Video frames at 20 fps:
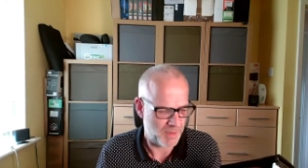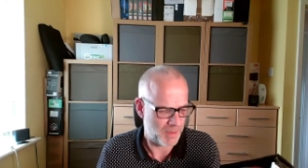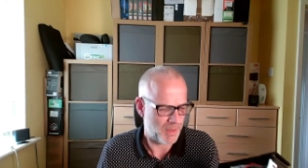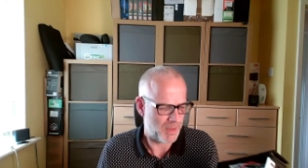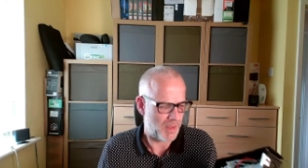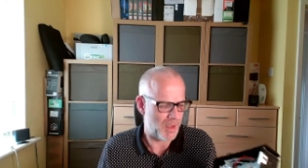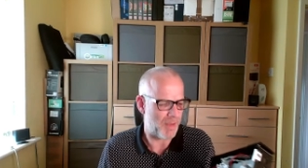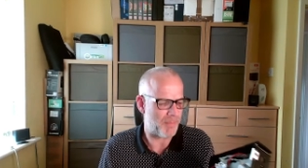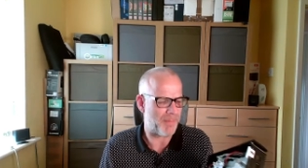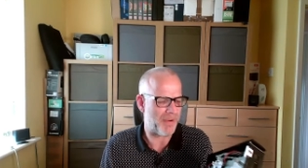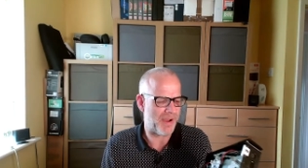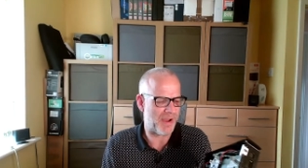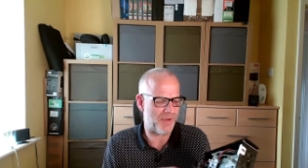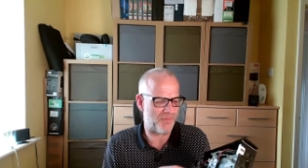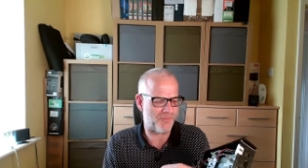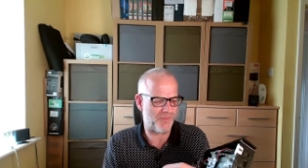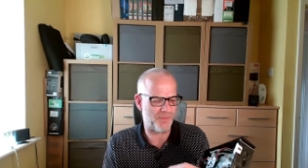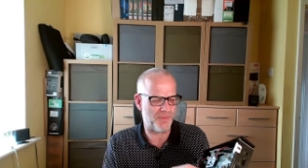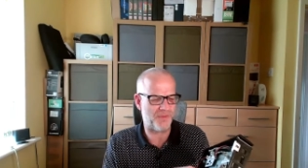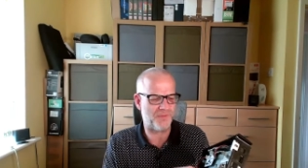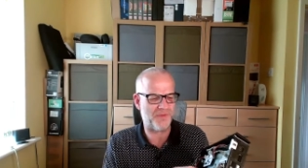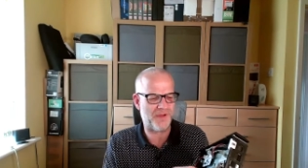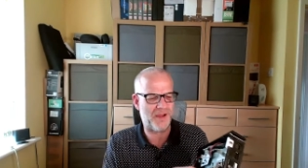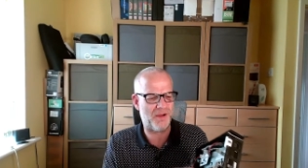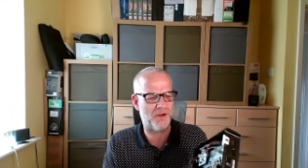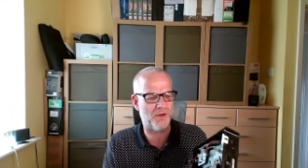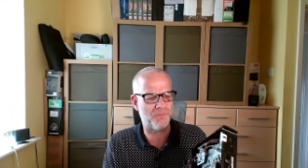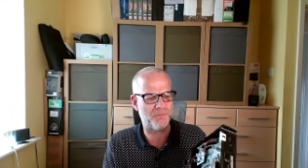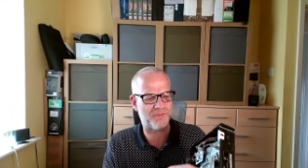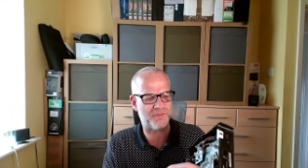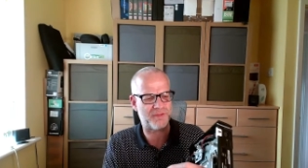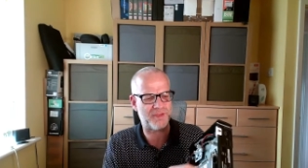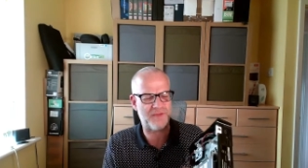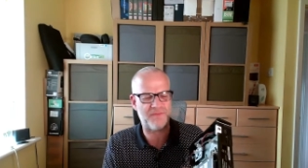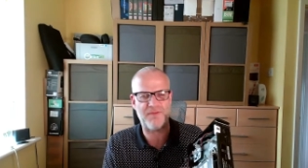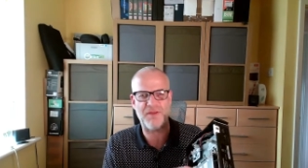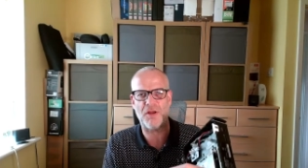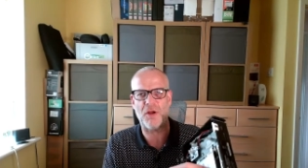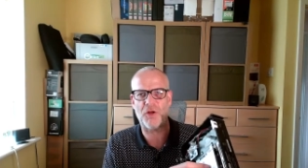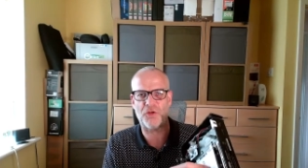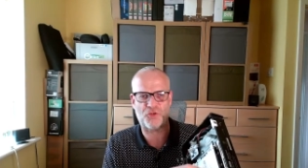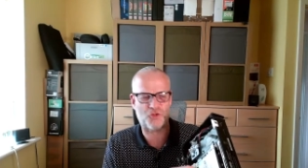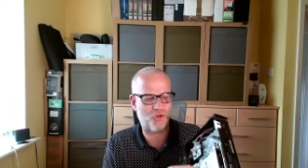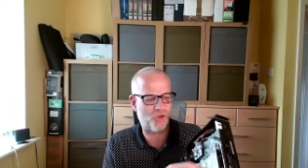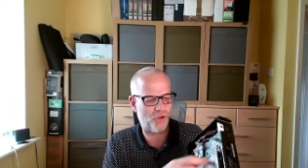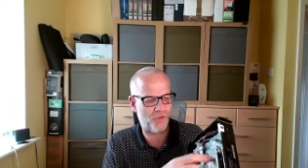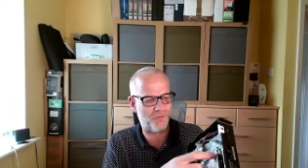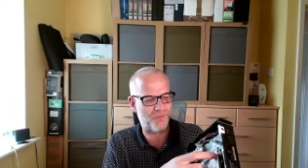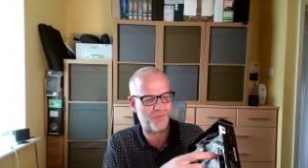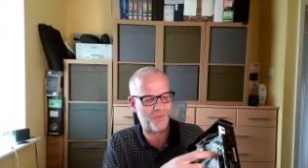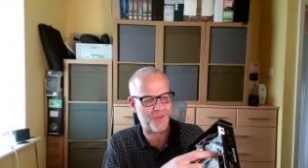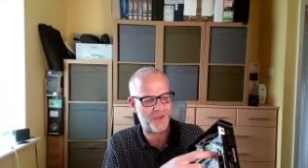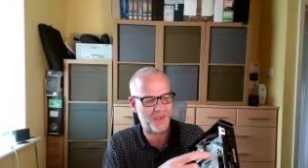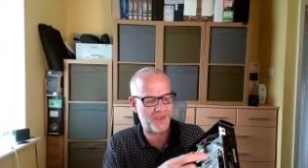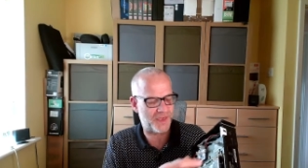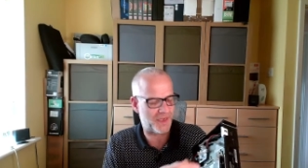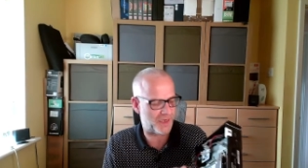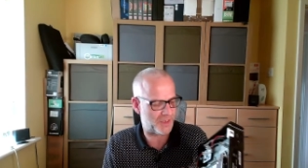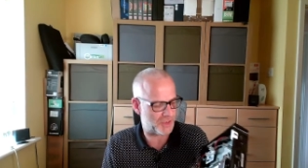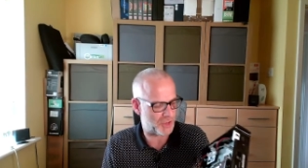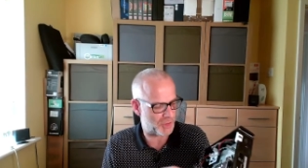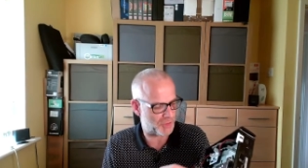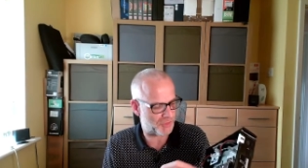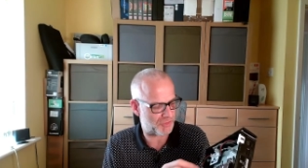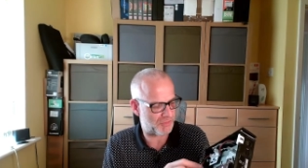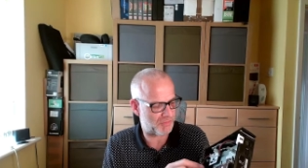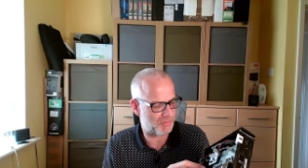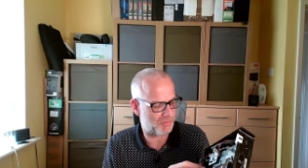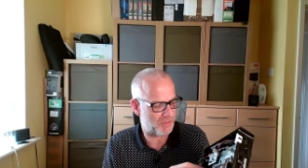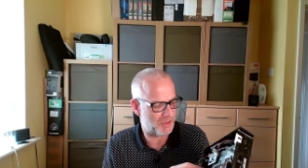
apart from the fact, obviously, if you've got a drive on there, you can't use